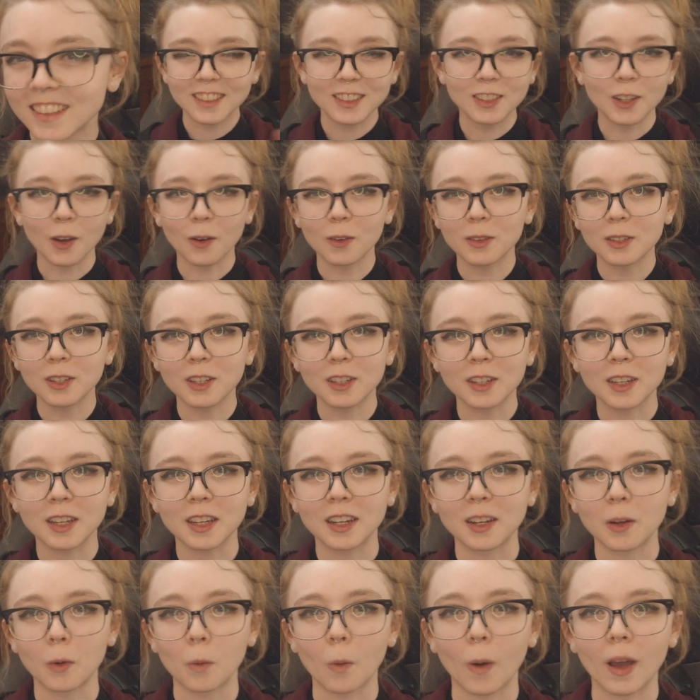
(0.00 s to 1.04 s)
Don't look at
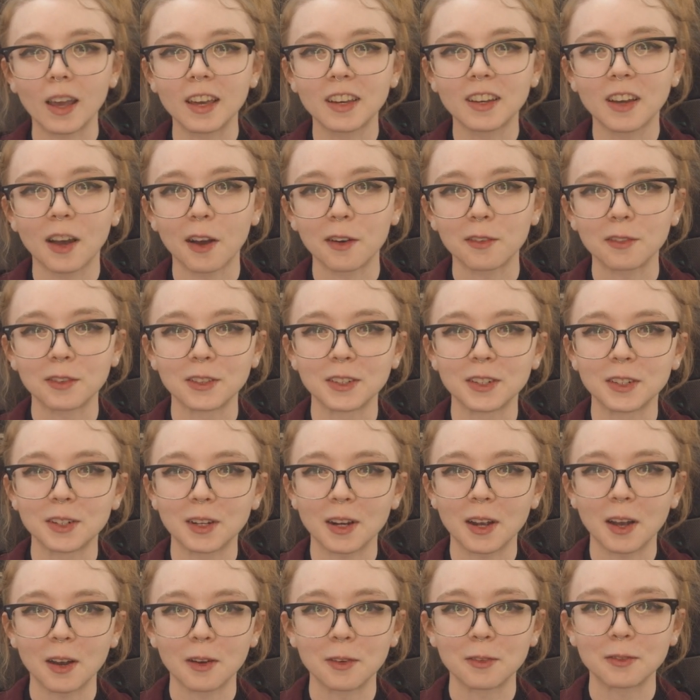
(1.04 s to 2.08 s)
a white cover
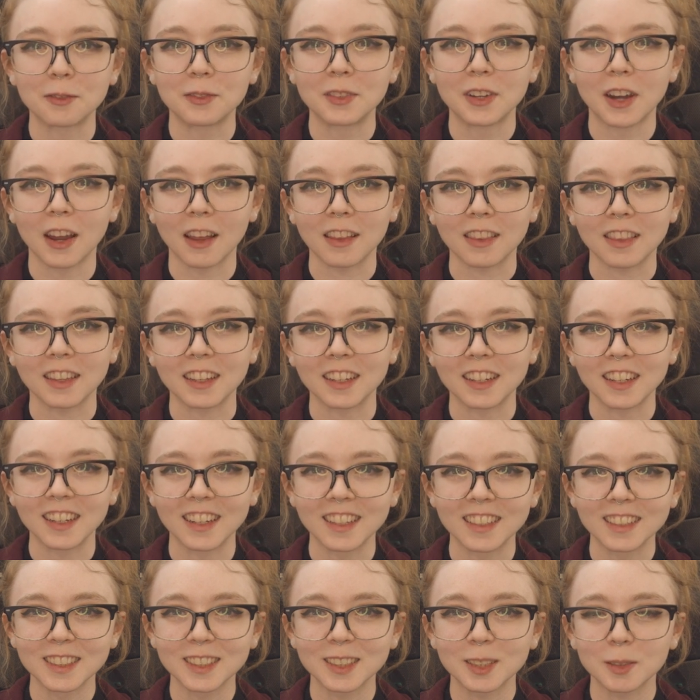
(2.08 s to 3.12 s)
of
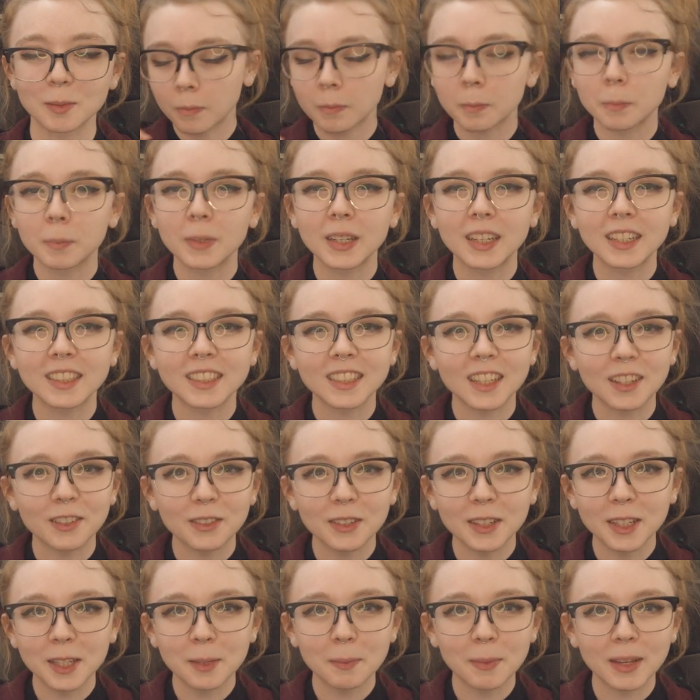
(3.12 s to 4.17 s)
nothingness. Because that
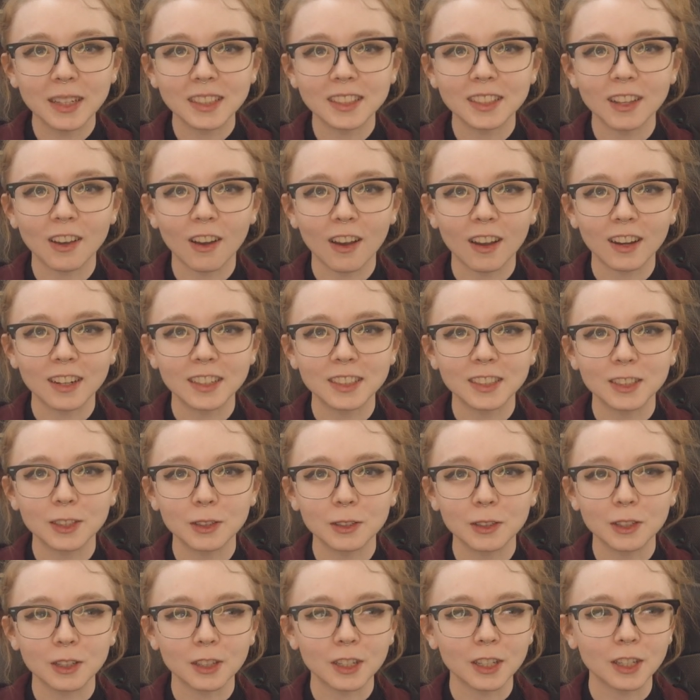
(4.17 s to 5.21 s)
really makes it hard to
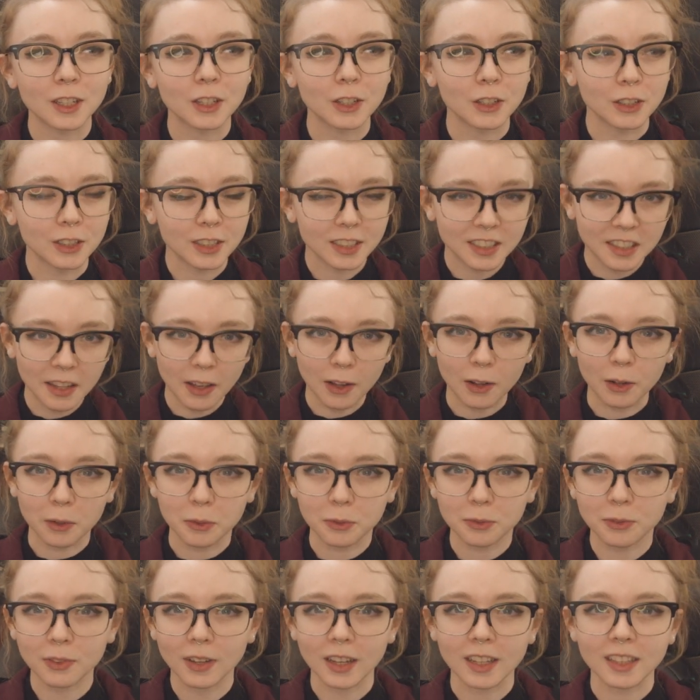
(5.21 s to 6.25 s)
look at
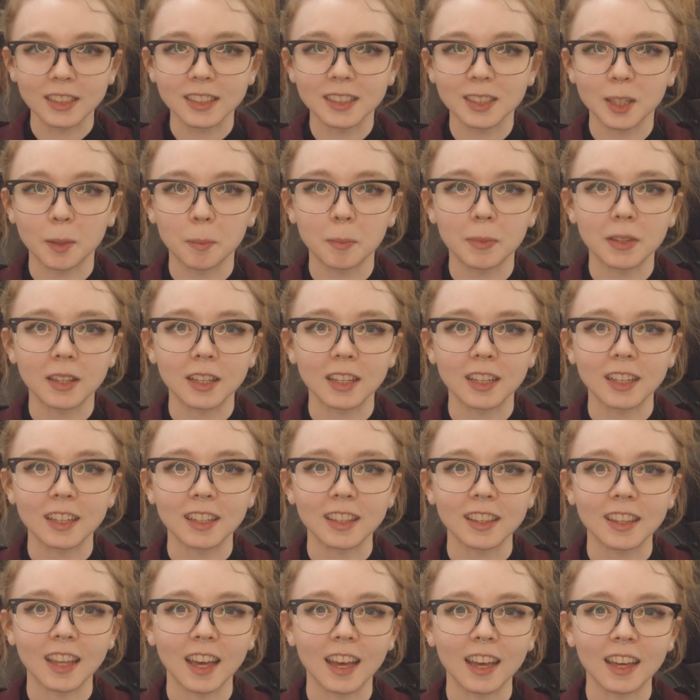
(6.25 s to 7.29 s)
yourself as something
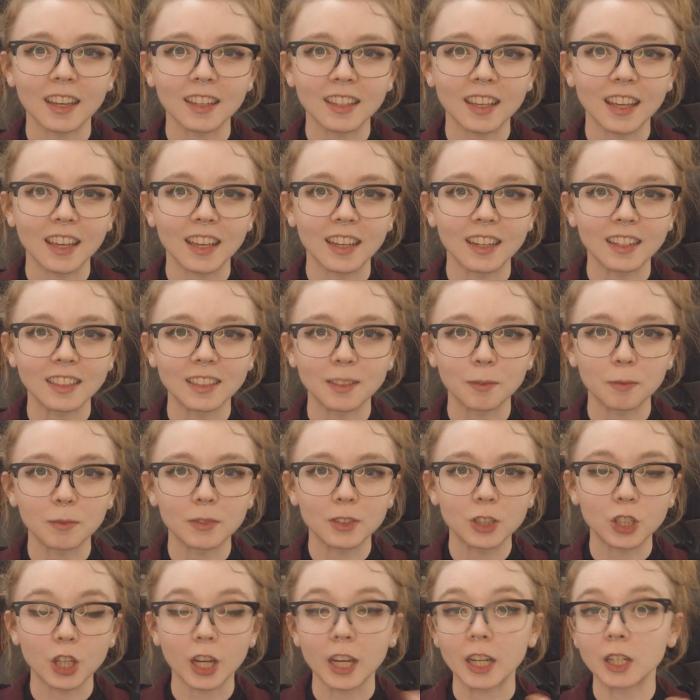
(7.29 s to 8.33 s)
that can
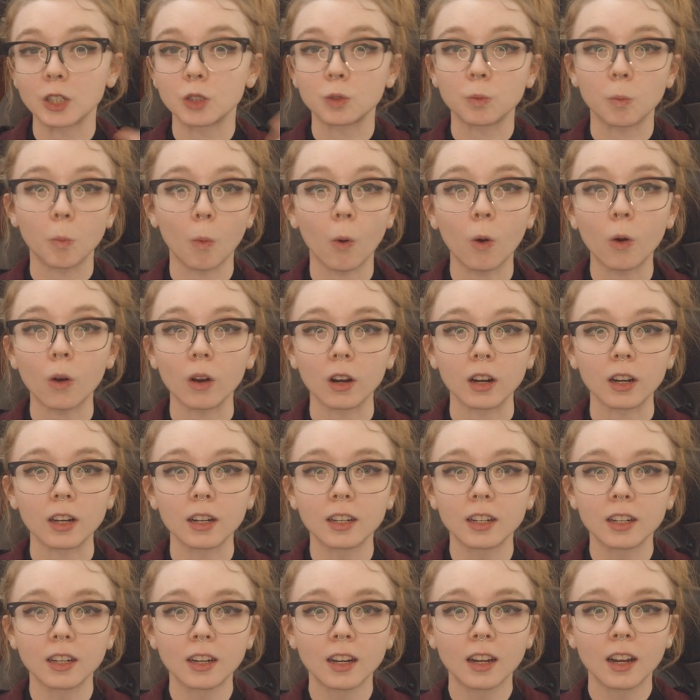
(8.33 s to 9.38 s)
change
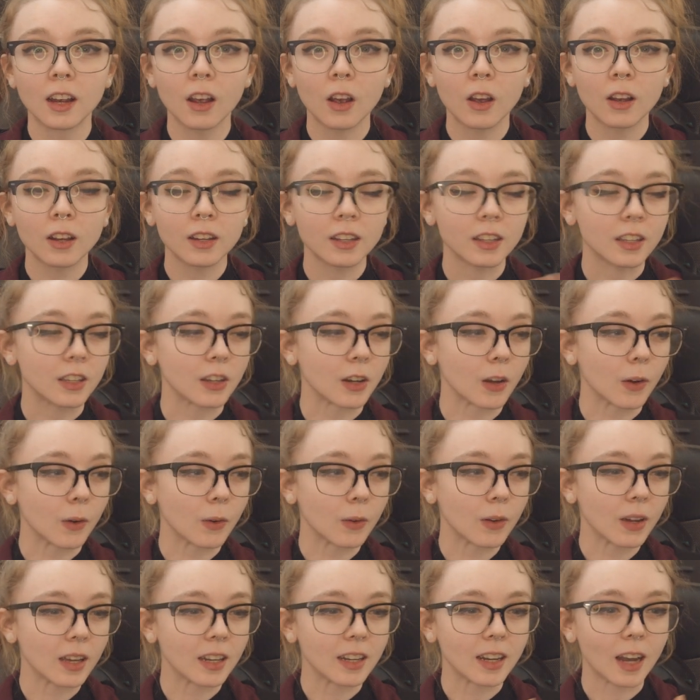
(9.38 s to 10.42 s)
more, you know,
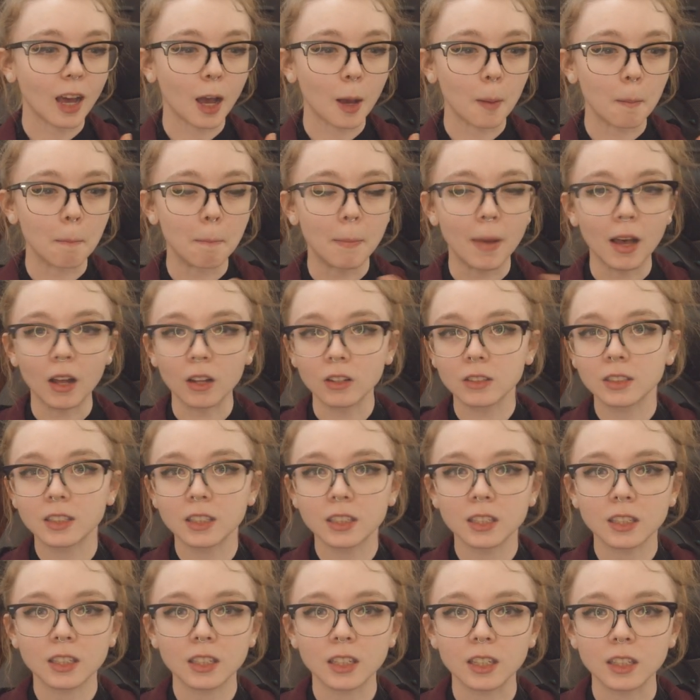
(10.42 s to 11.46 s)
and not
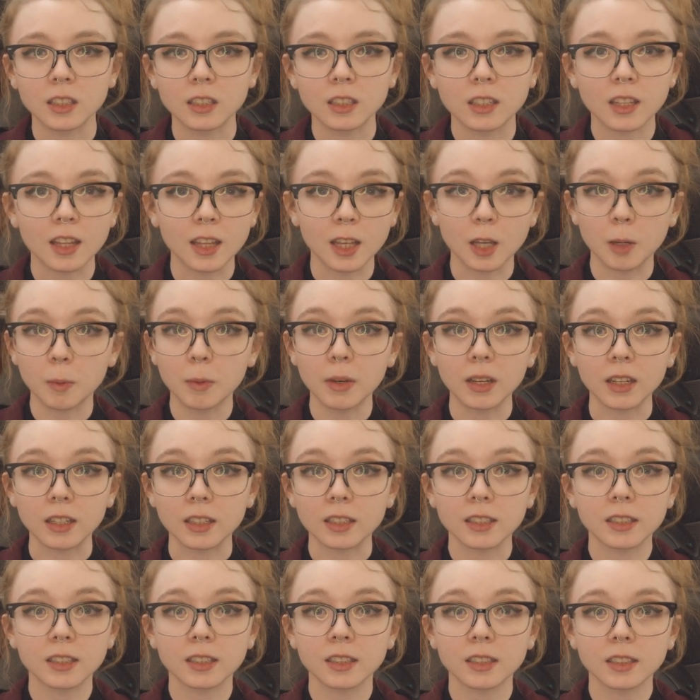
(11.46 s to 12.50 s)
melt into the
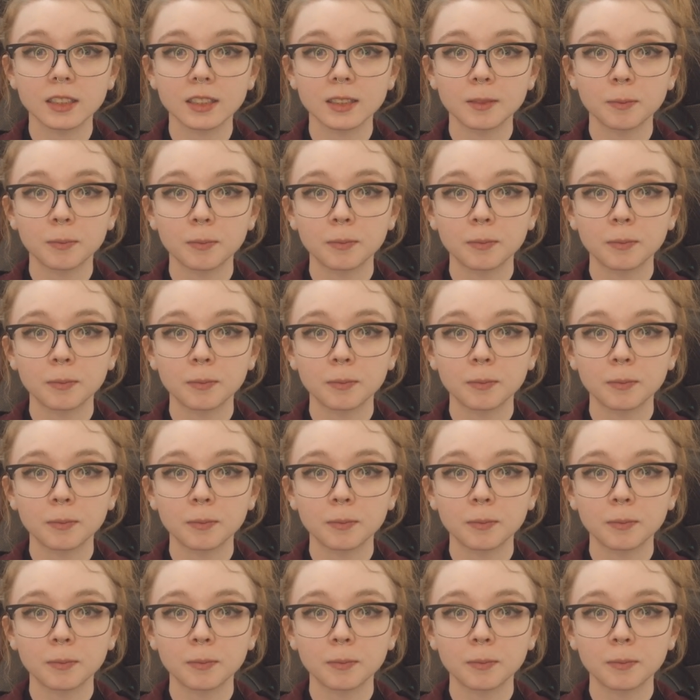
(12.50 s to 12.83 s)
abyss.